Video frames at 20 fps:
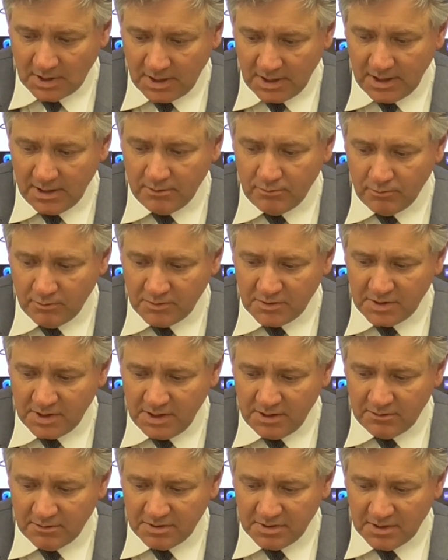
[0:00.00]
Okay, we'll
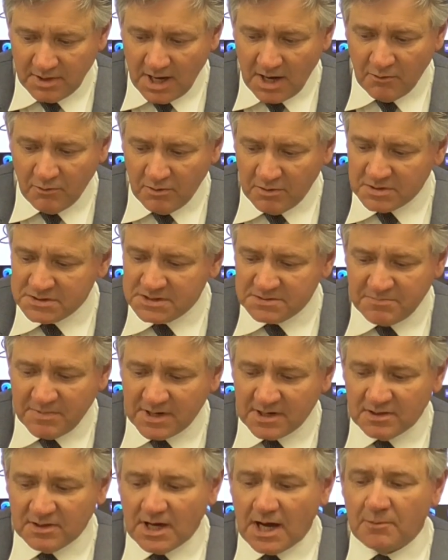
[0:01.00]
deal with a lot. We'll
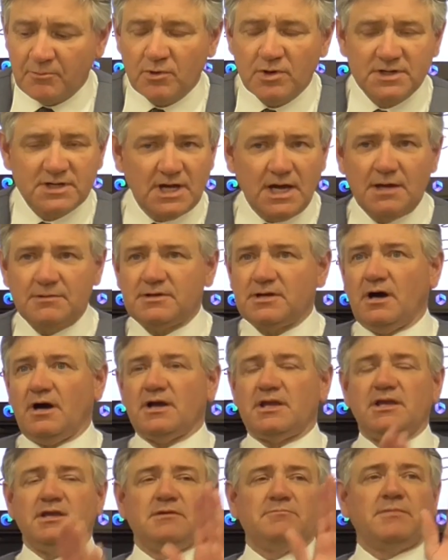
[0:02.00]
spend a lot more time
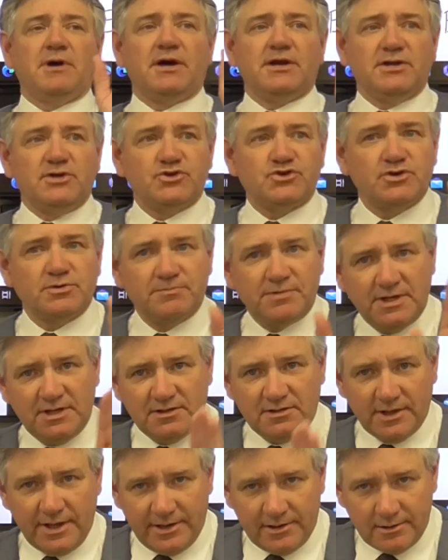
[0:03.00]
talking about
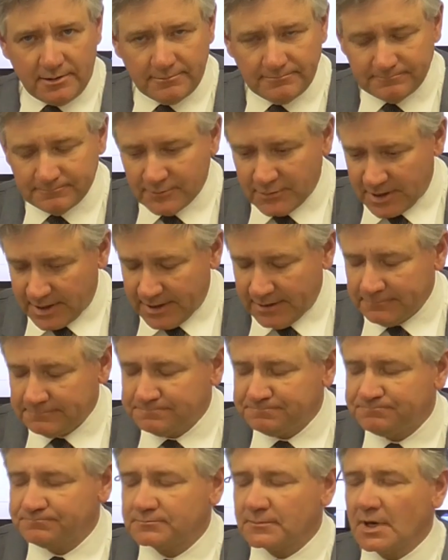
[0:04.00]
entropy later. Okay.
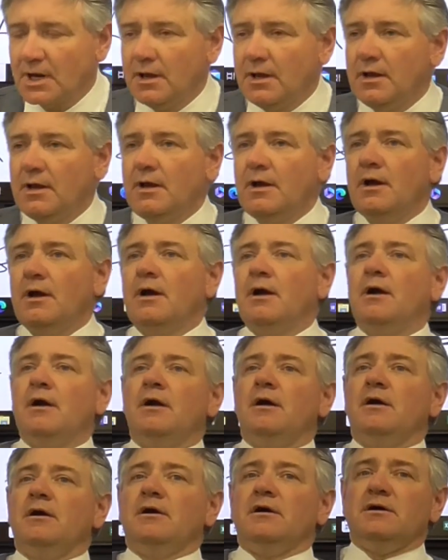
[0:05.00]

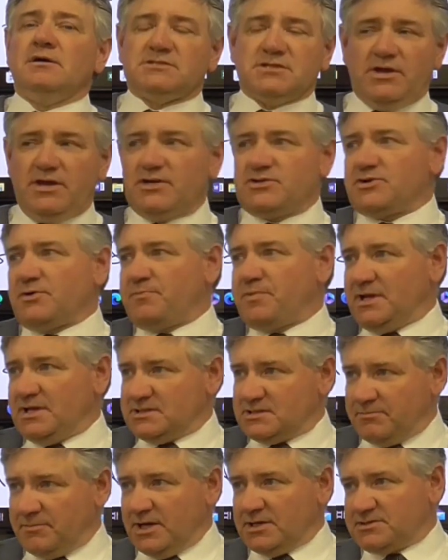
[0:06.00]
So entropy
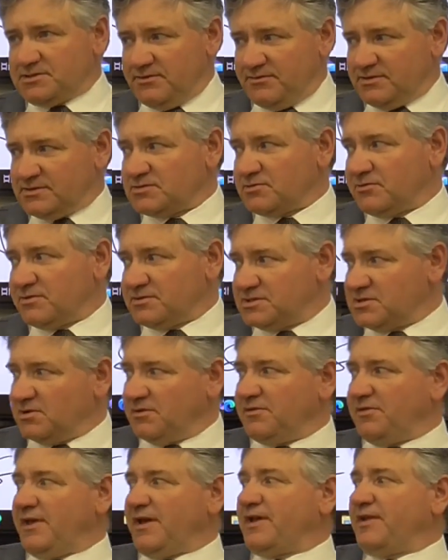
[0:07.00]
is a major disorder.
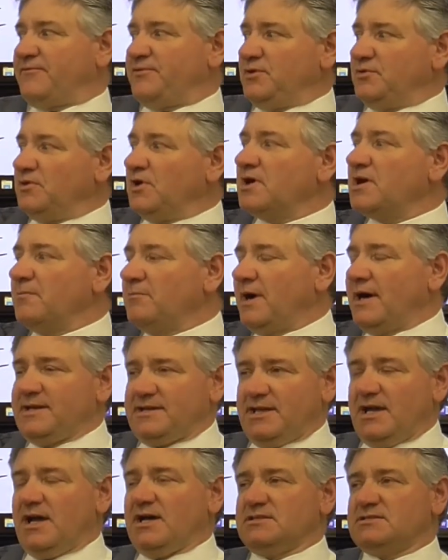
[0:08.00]
So like if you look at my
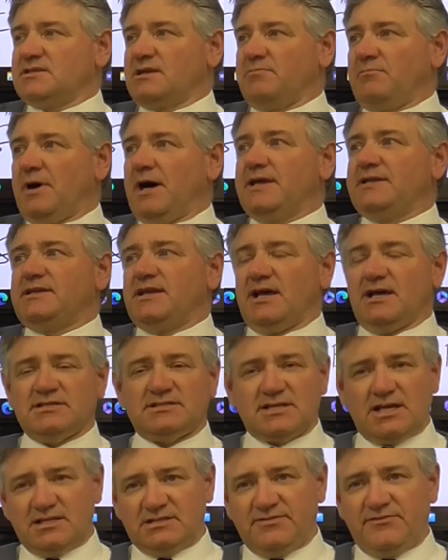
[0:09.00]
desk, my
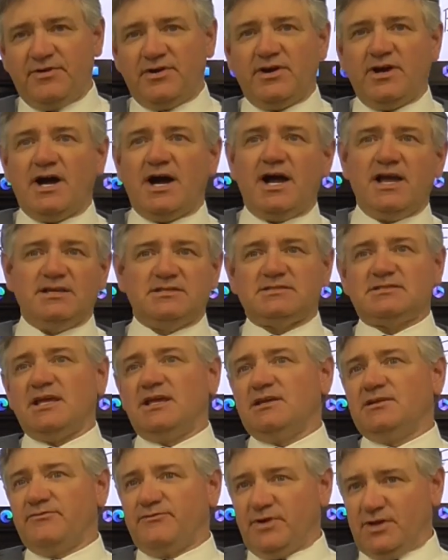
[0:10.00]
desk has a very high
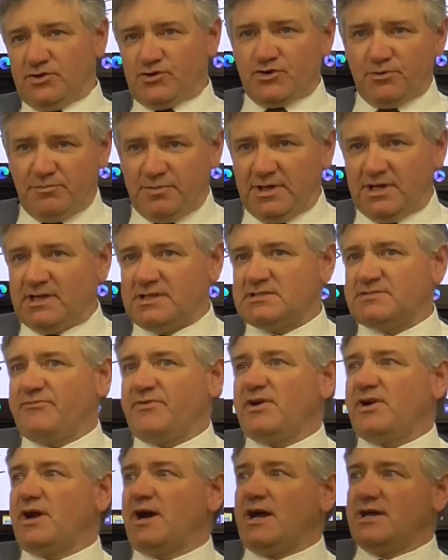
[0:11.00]
state of entropy. It's a
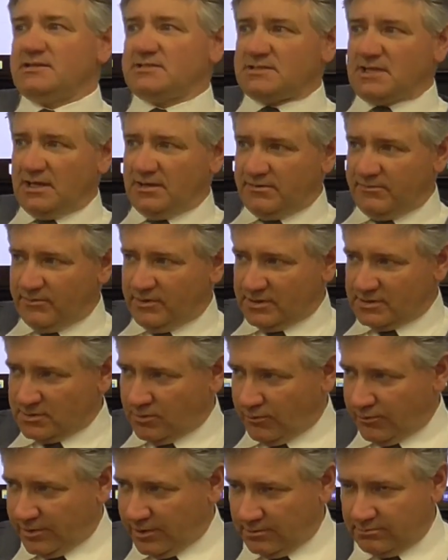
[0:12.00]
very high state of
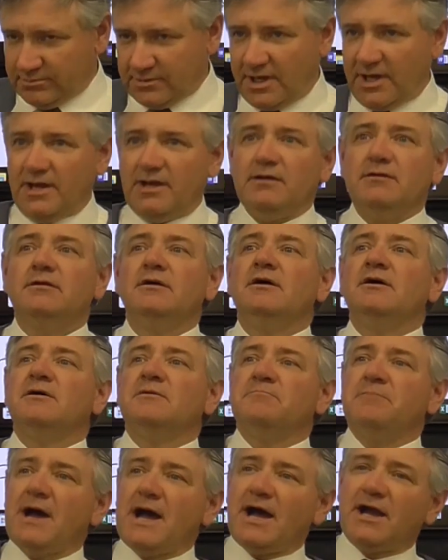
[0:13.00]
disorder, okay?
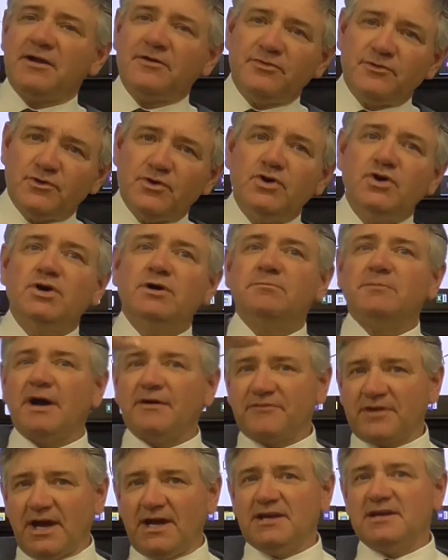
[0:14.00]
Back of the room,
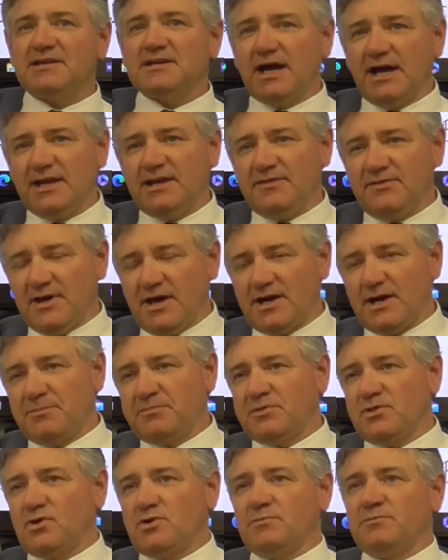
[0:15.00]
I've kind of tidied that
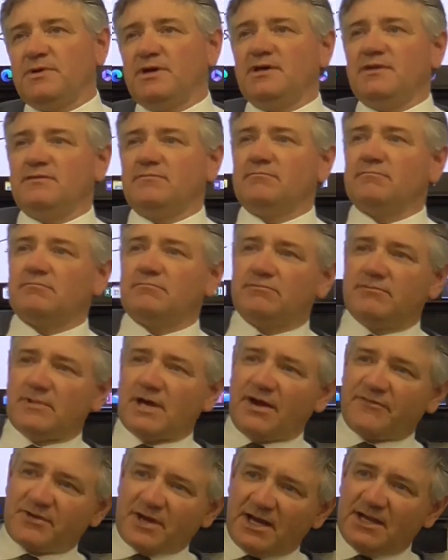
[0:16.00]
up a little bit.
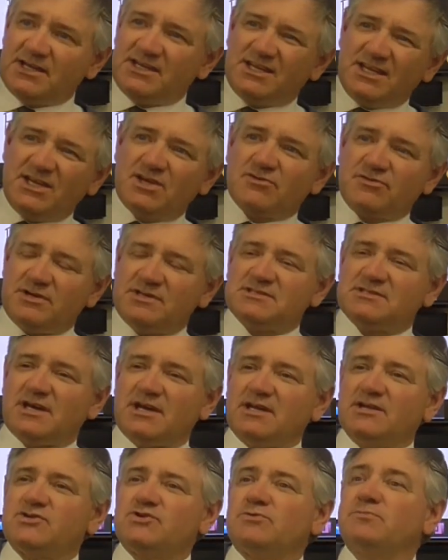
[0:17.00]
I've kind of decreased
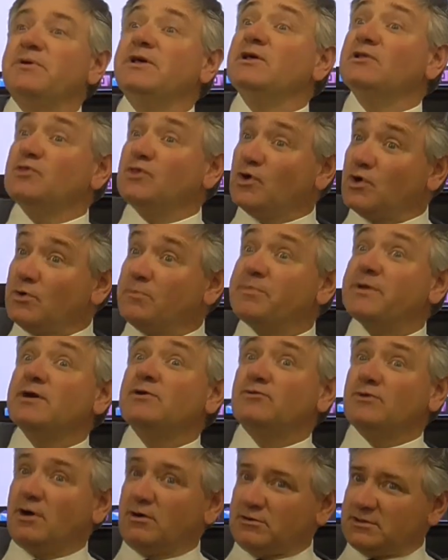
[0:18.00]
that entropy a little
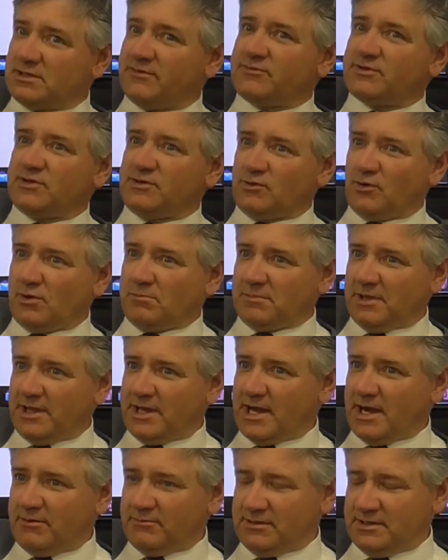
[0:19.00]
bit relative to
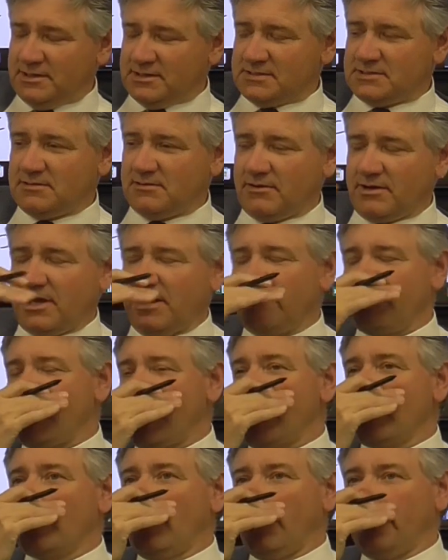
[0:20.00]
normally how it is. Okay,
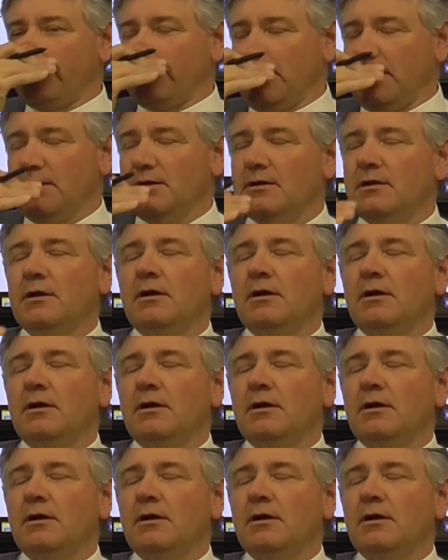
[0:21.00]
back off me.